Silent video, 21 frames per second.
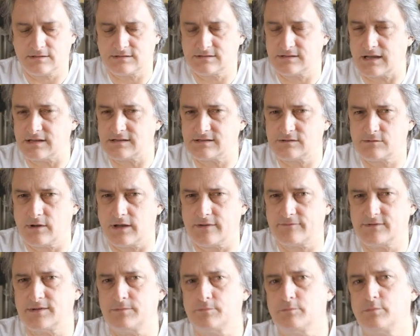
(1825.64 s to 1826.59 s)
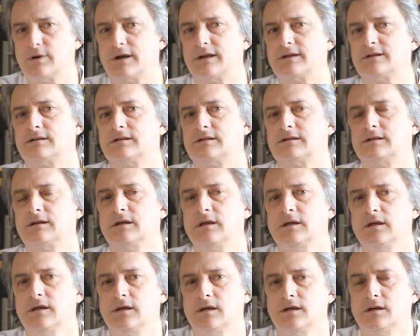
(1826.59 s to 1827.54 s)
nice to have them, but
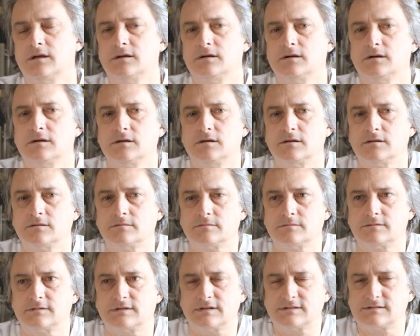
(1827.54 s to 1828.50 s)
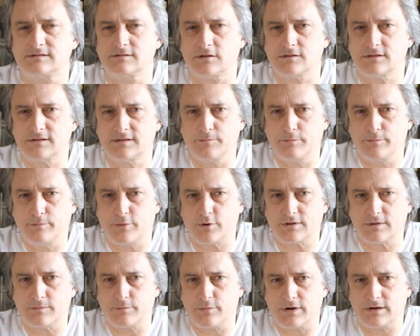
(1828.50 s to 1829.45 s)
that's not the
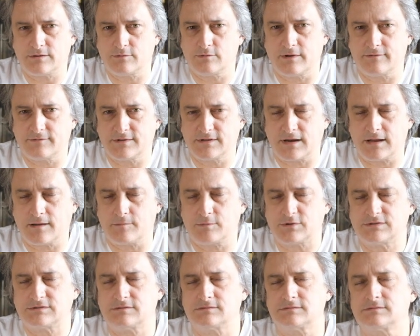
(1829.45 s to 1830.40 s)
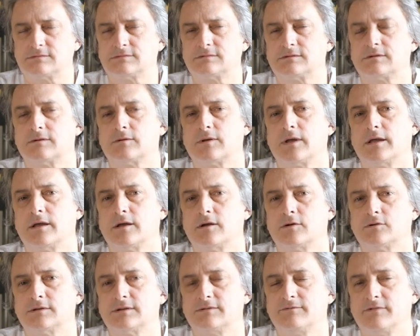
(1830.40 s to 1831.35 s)
important part, to have the numbers on
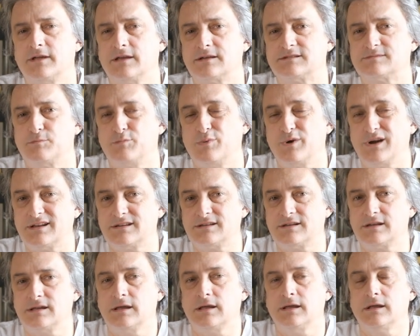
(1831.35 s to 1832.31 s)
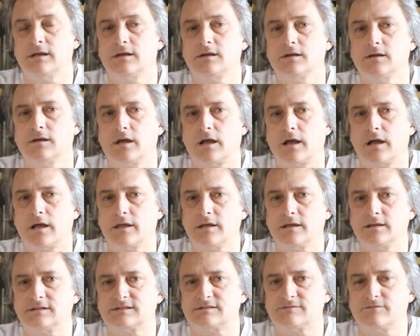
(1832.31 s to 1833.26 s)
the things, but
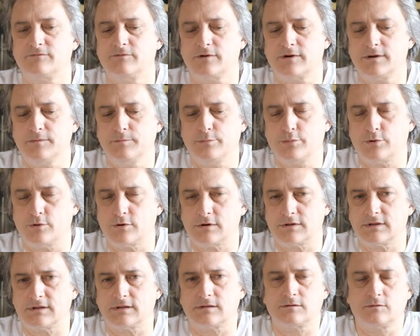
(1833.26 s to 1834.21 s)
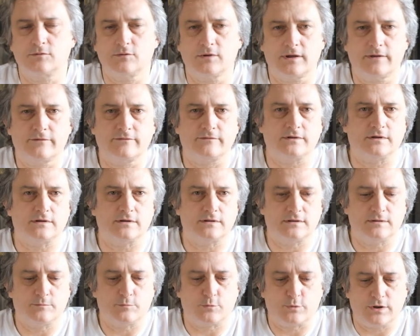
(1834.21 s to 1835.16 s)
it's very important to have
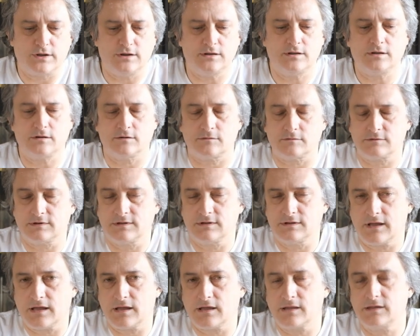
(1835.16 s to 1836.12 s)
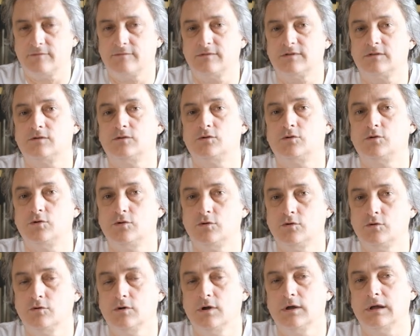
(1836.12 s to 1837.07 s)
the printing on the negative
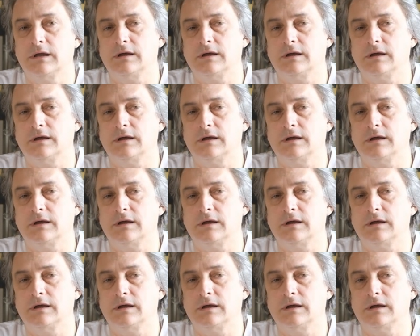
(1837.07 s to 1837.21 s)
to